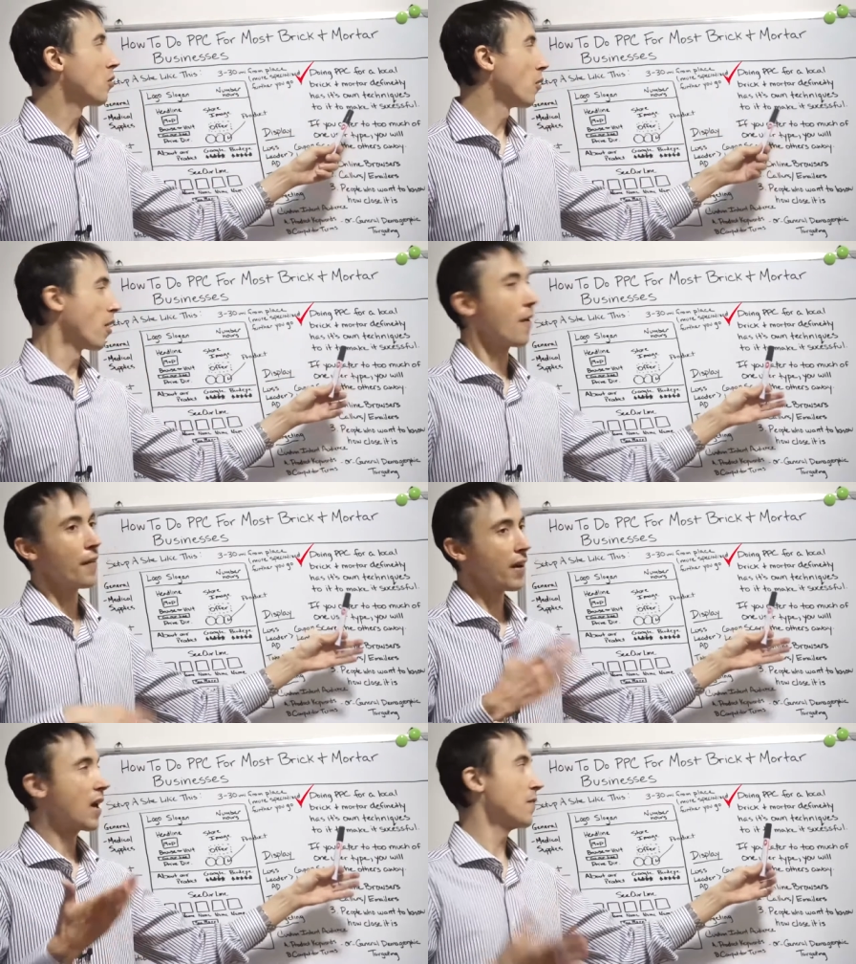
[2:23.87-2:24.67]
or
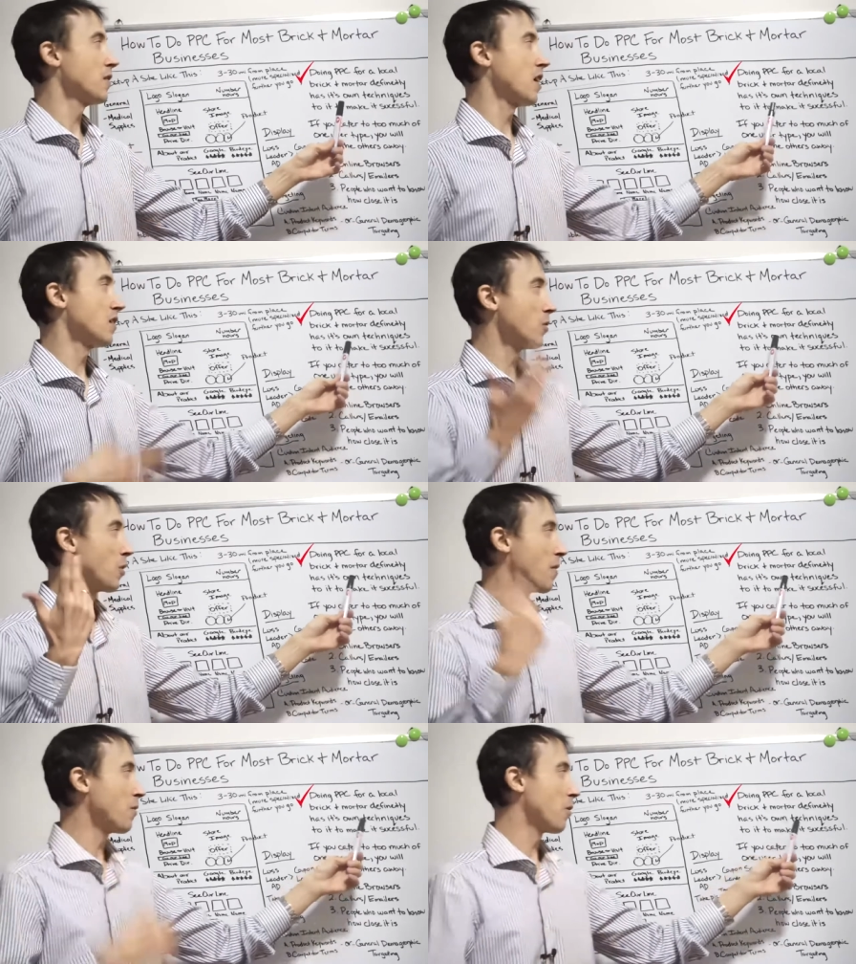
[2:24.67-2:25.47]
online advertising,
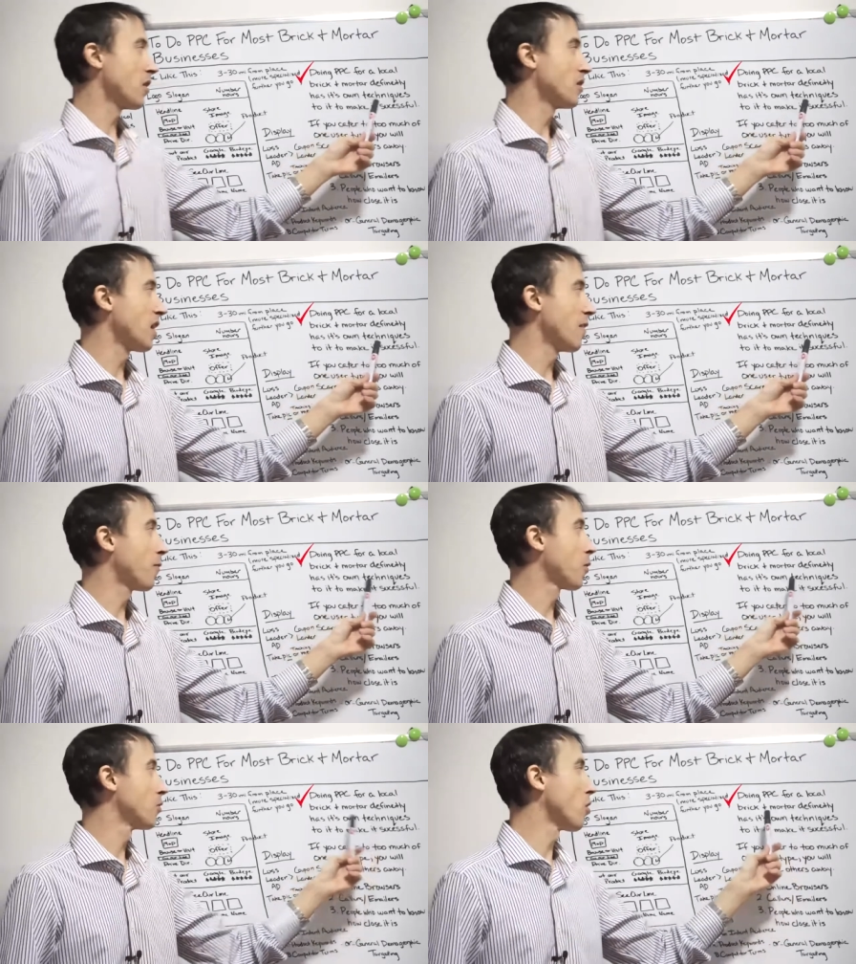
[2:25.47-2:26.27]
whatever you want to say,
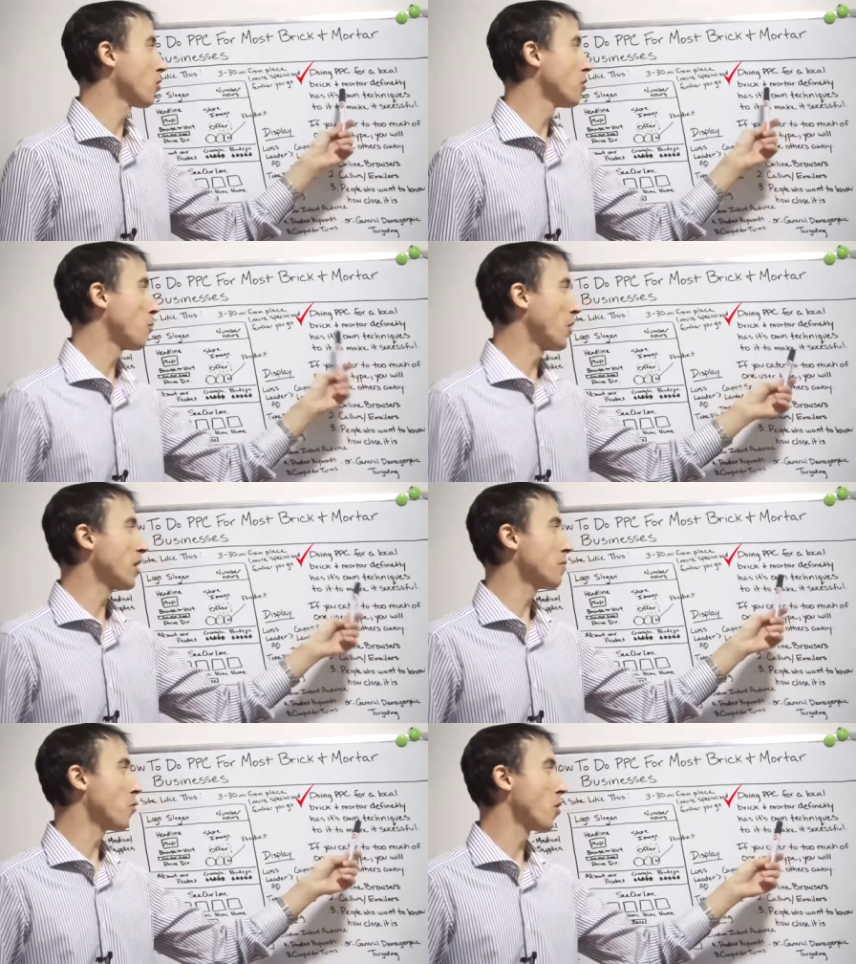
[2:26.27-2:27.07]
for a local
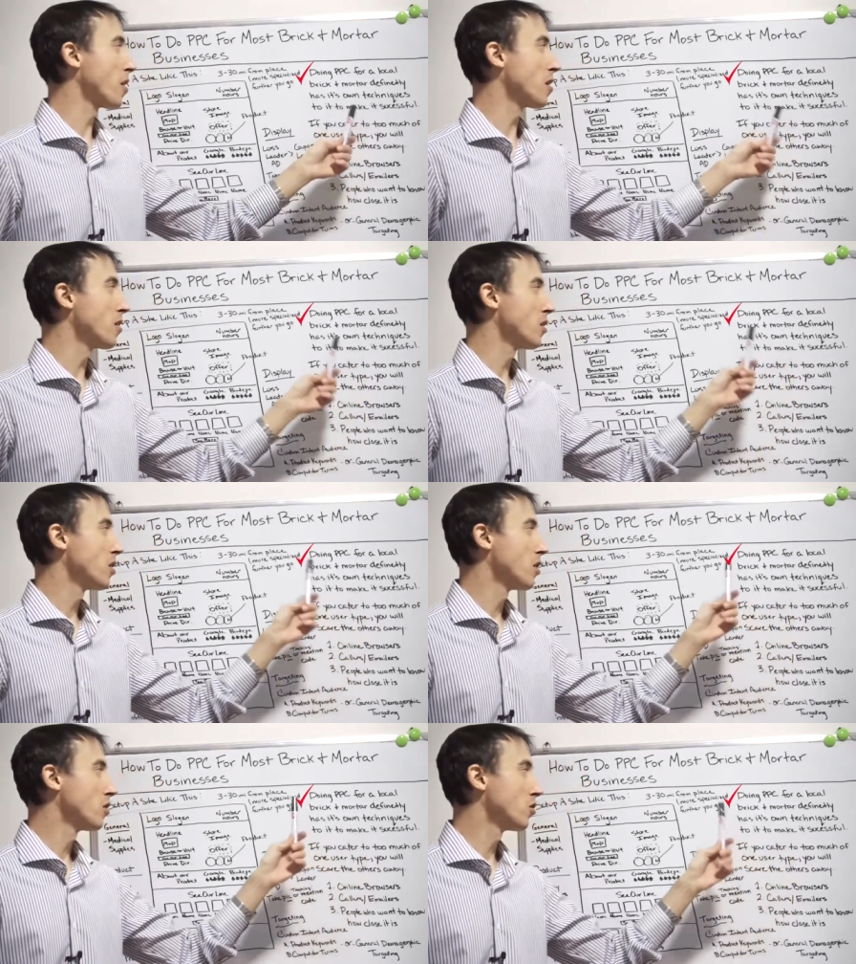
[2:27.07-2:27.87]
brick and mortar
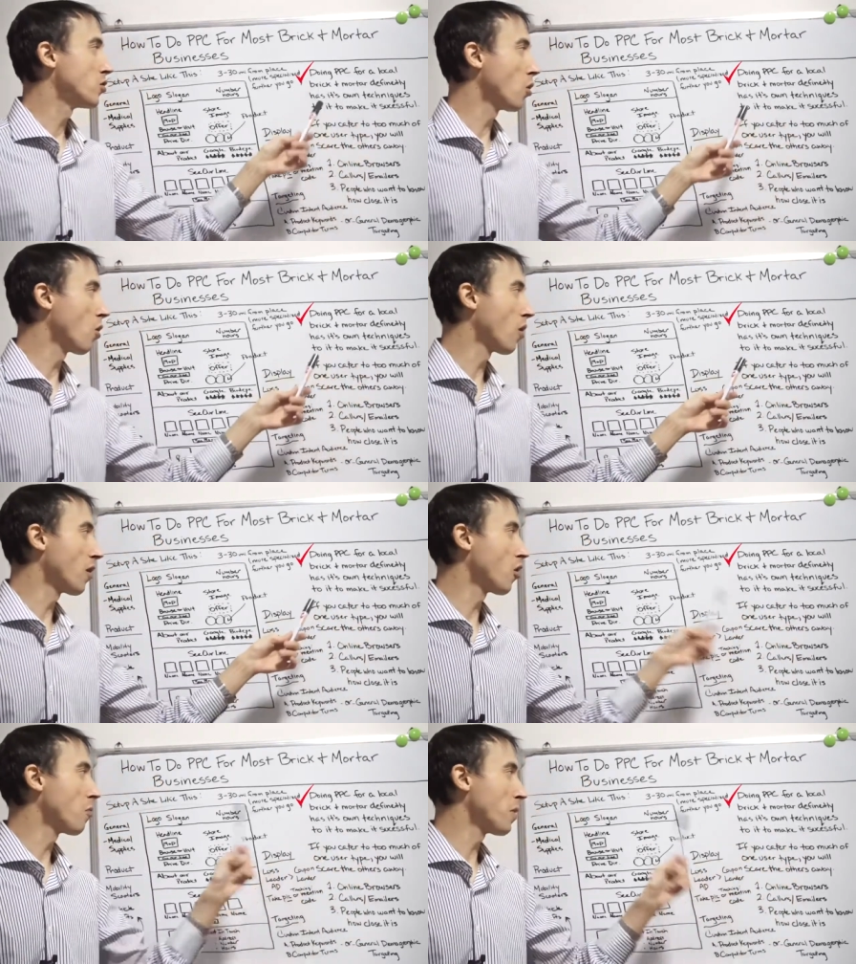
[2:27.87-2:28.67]

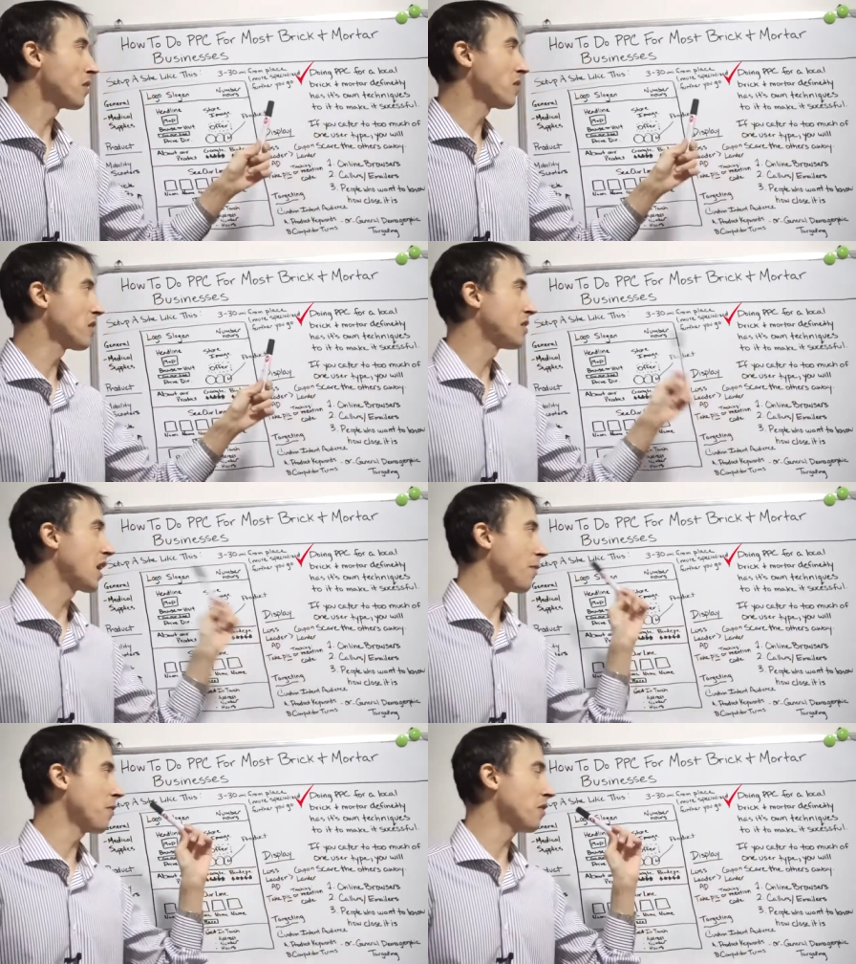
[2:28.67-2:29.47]
store or business
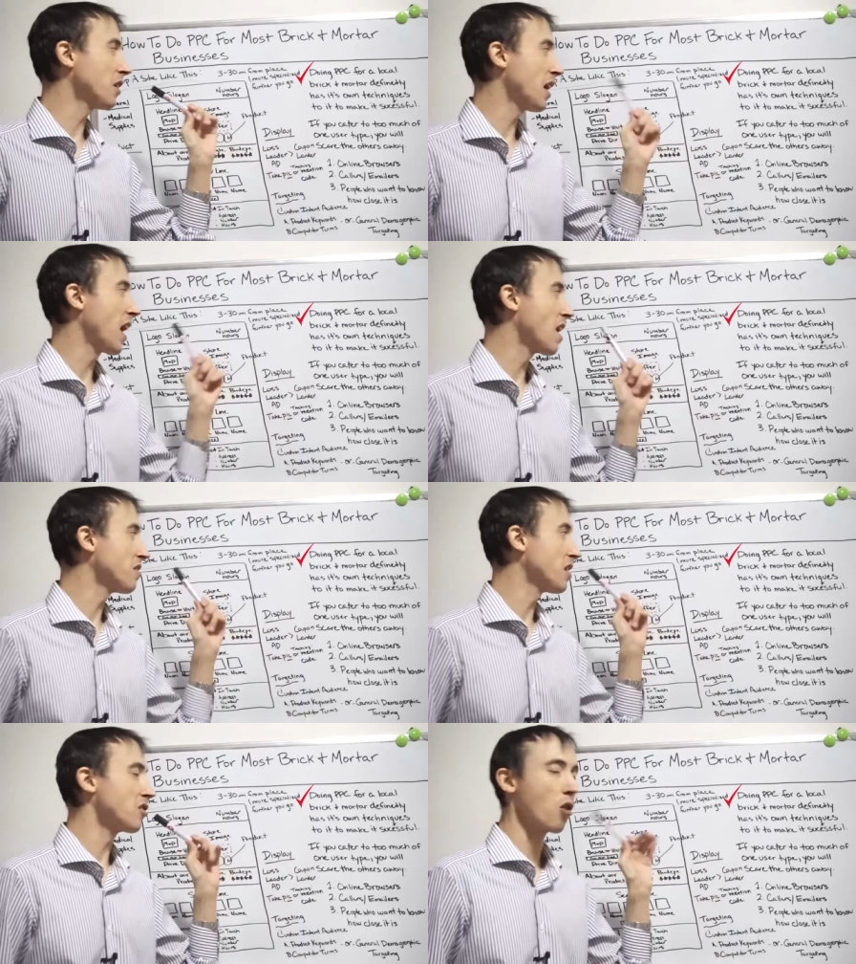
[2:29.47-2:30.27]
definitely
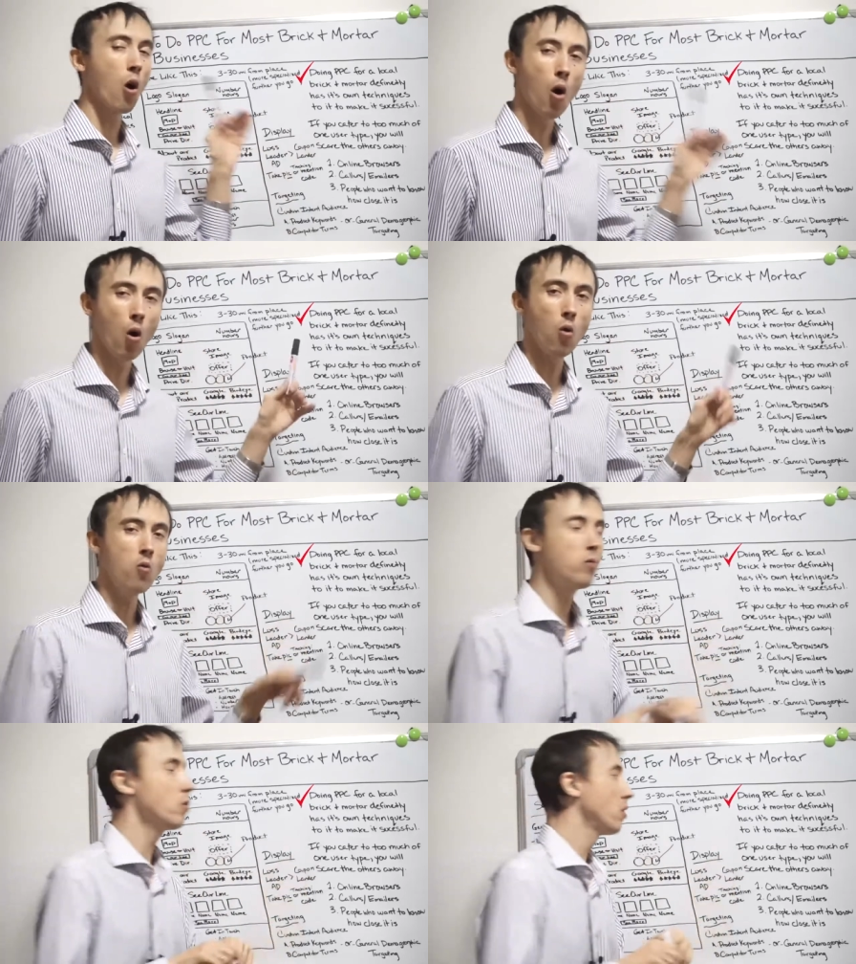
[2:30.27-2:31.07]
has its
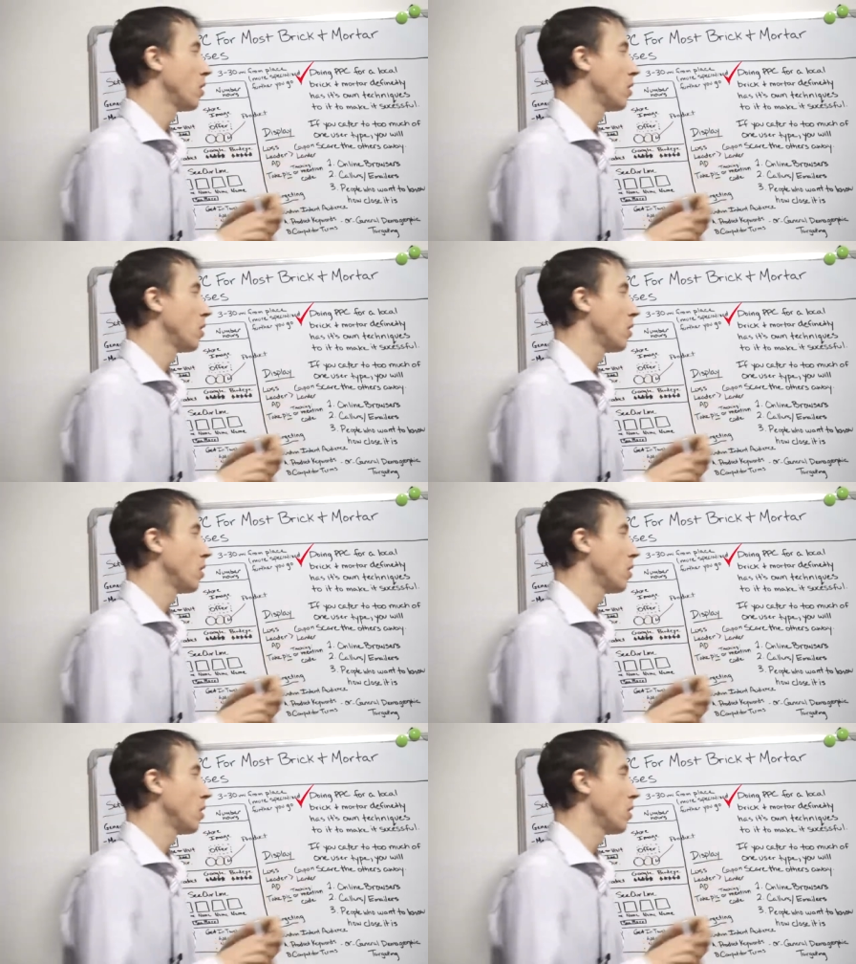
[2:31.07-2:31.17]
own